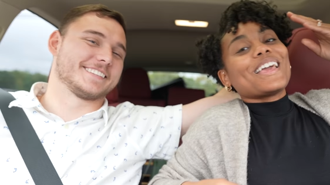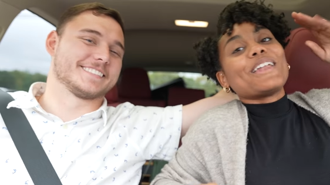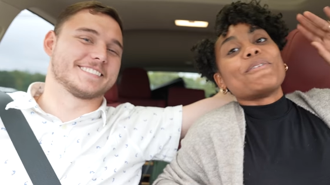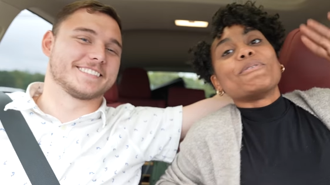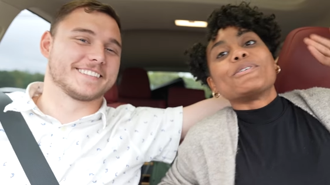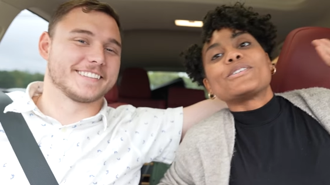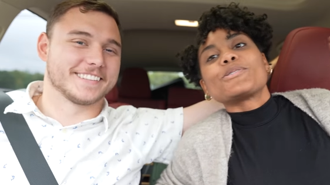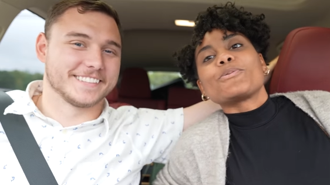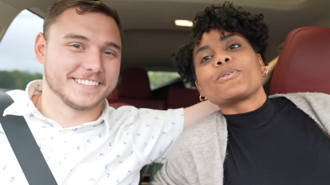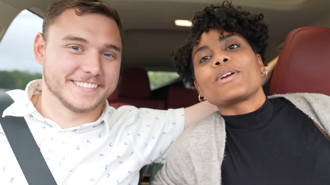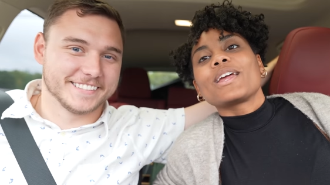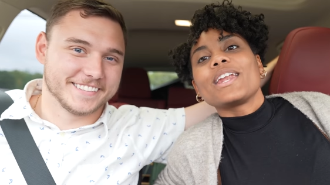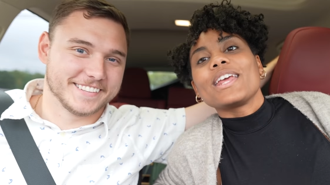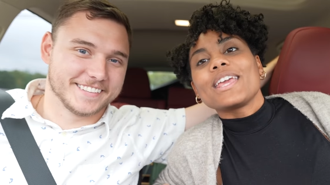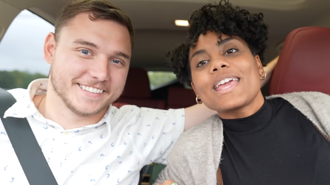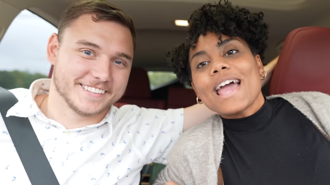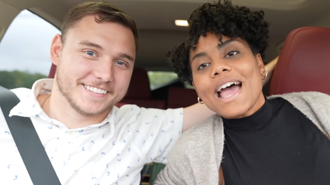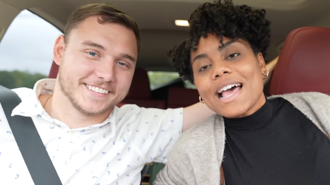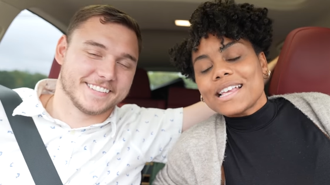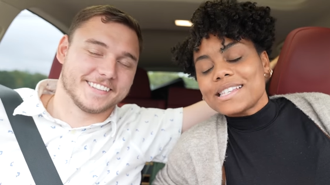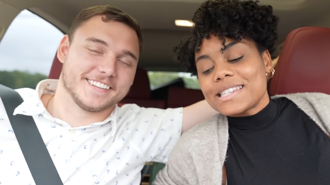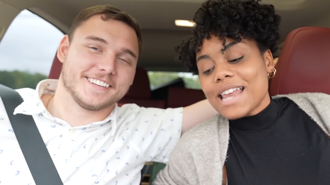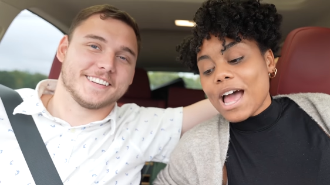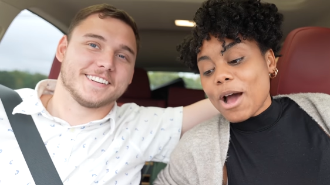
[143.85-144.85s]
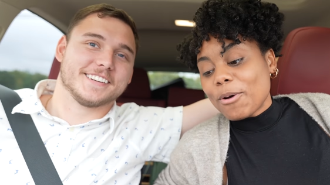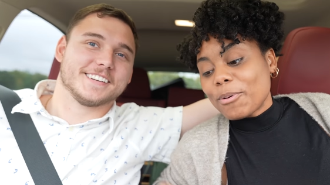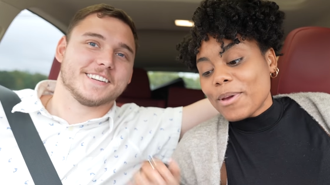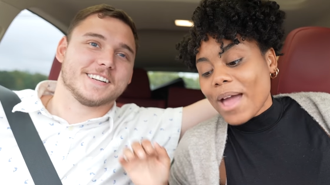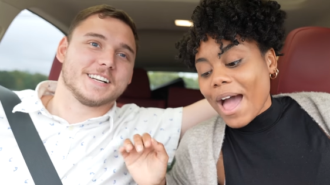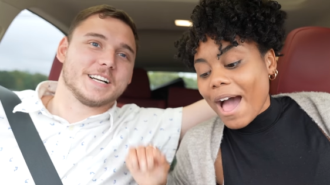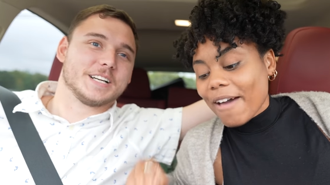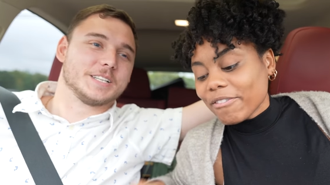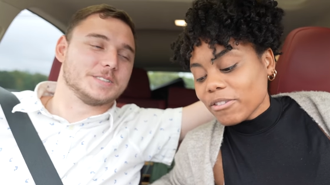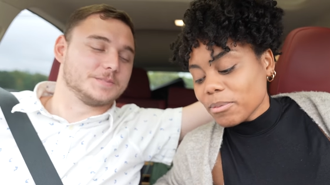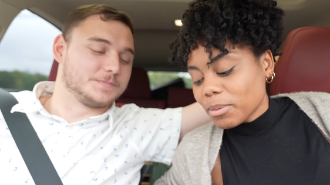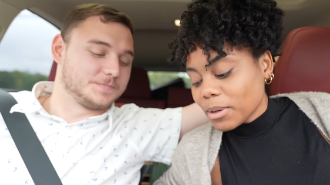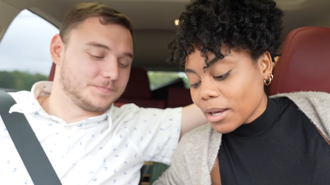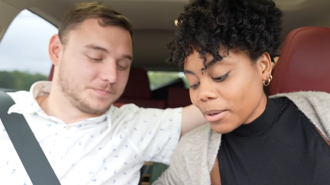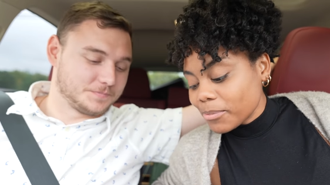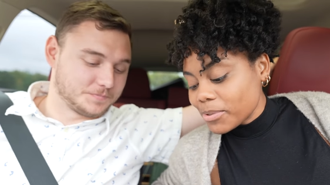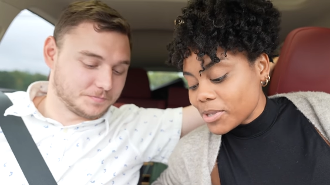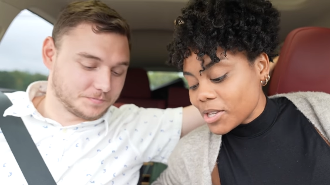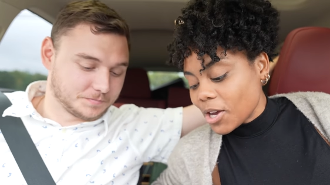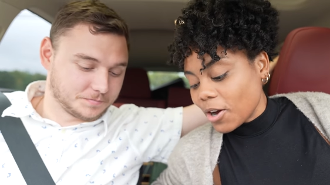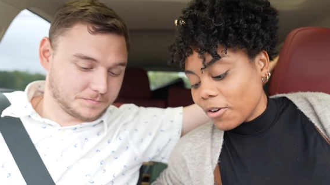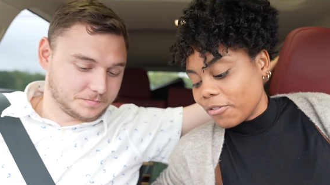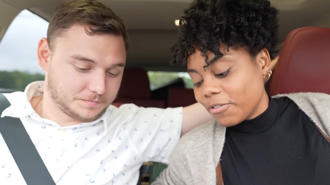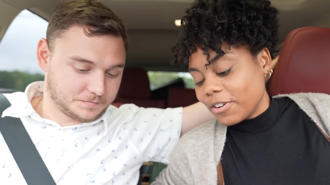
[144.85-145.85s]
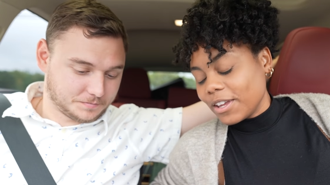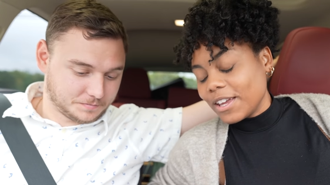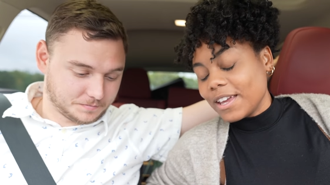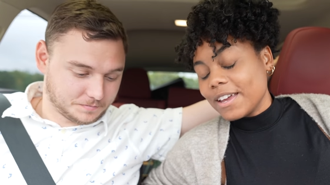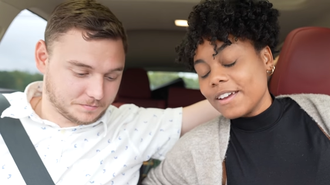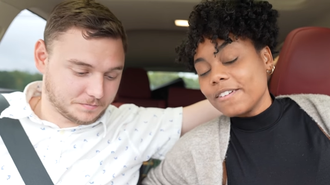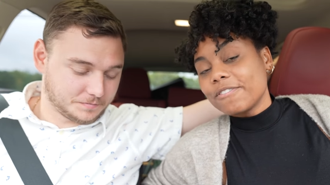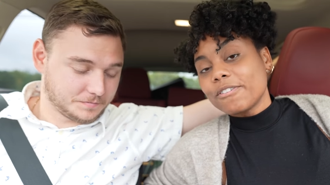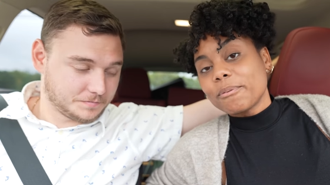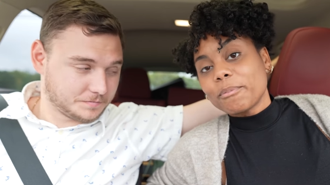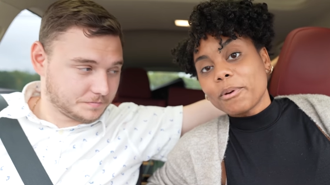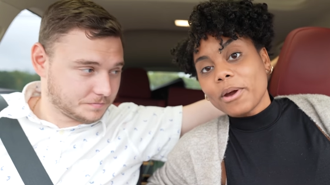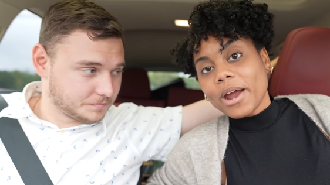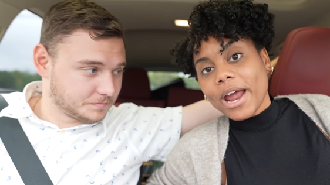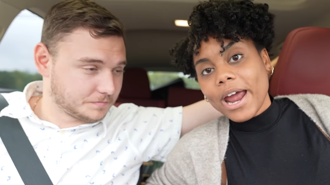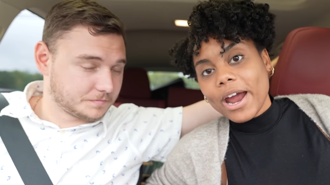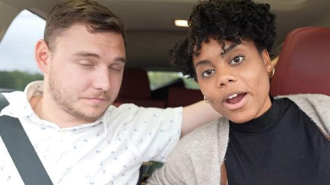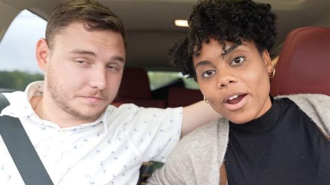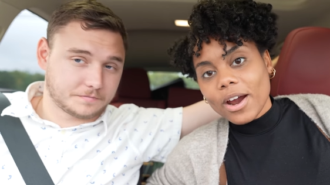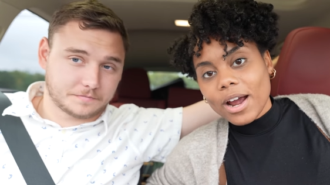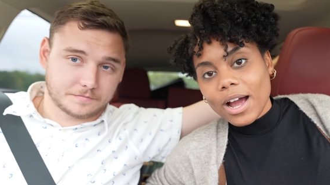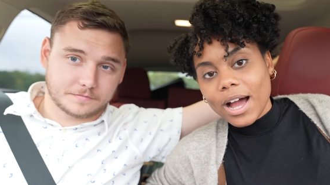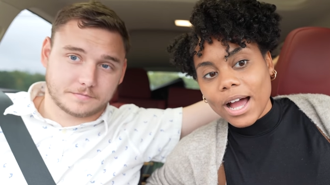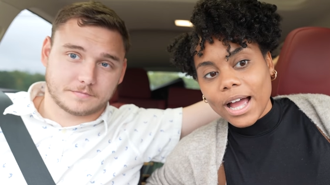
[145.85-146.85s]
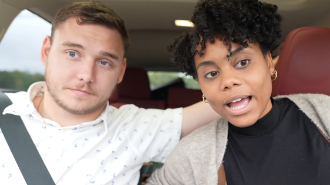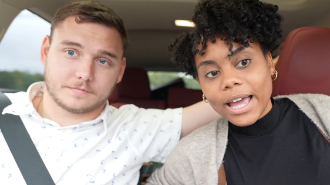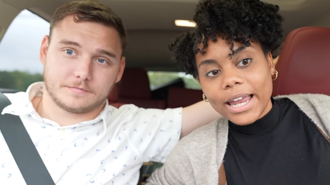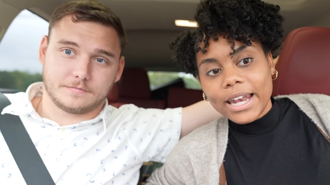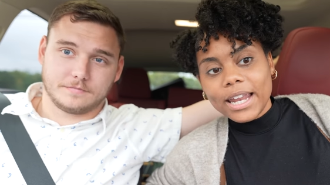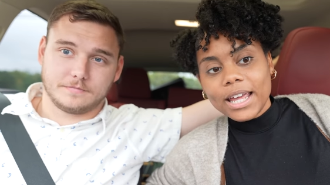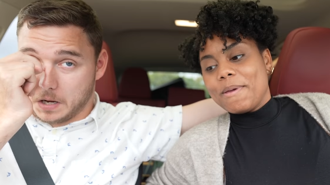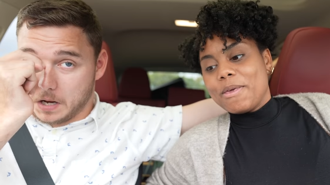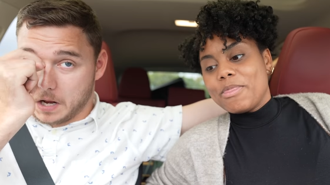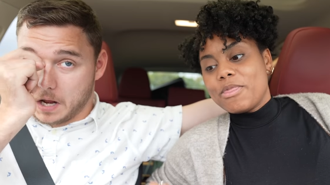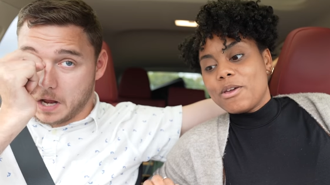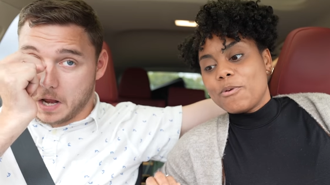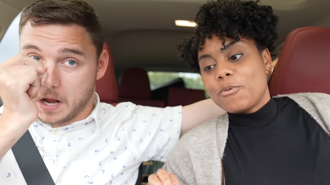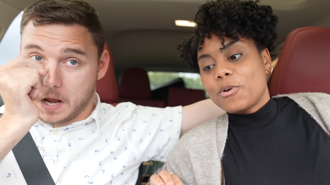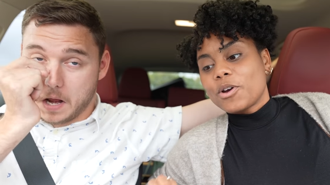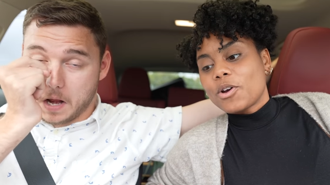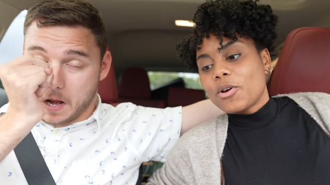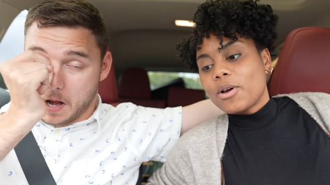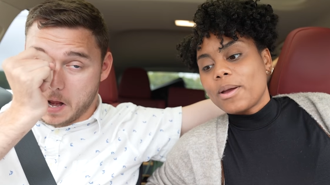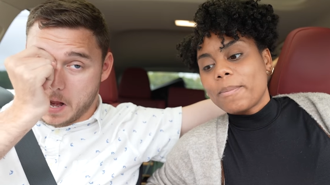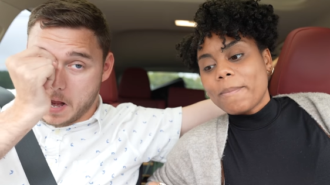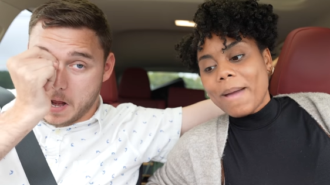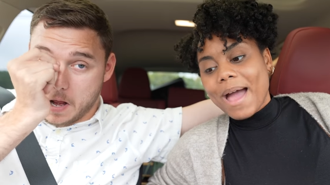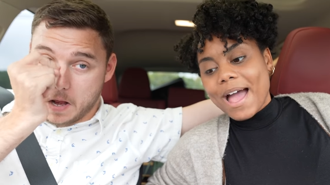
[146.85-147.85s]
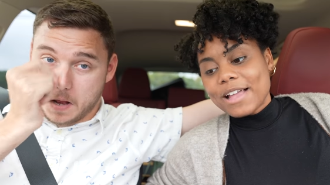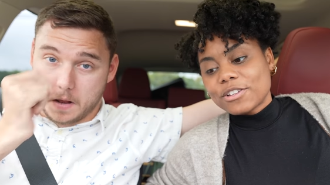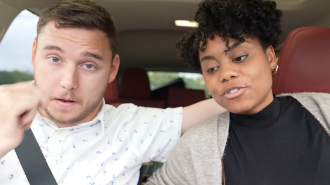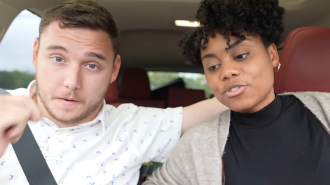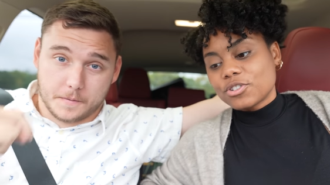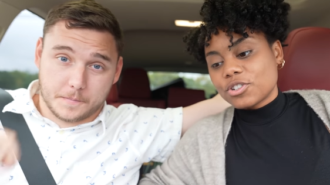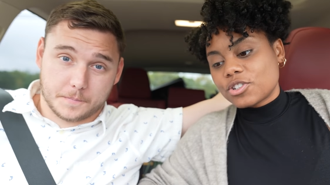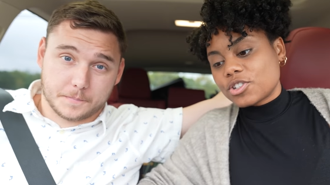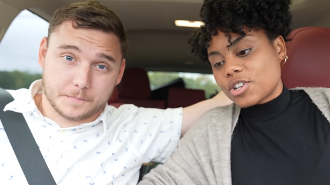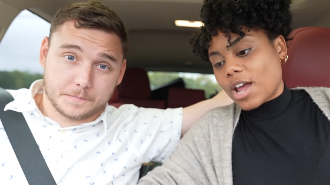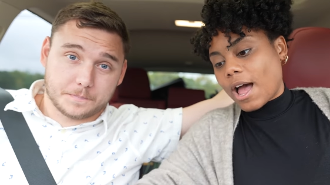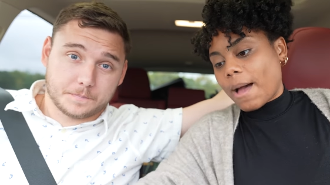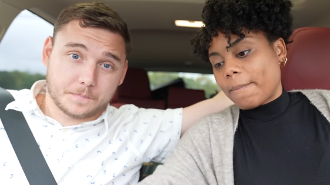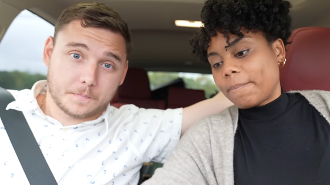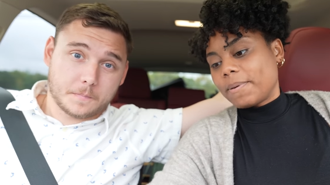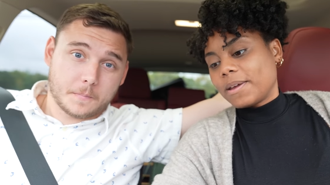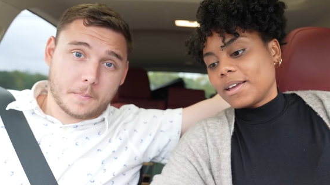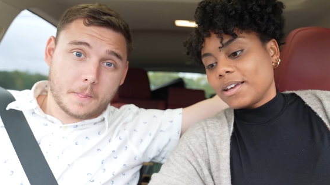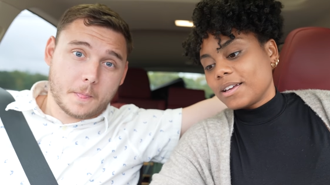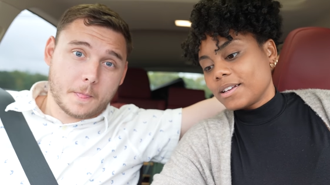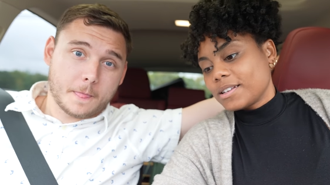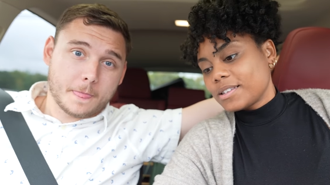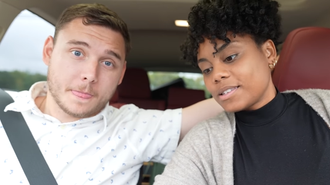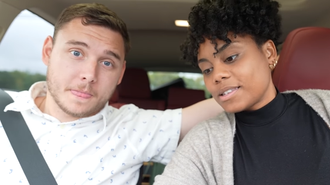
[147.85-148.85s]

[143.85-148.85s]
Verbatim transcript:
Speaker 1: anyway, so we're getting gas now. We have to pick up Sophie from her haircut, and then we're going mattress shopping.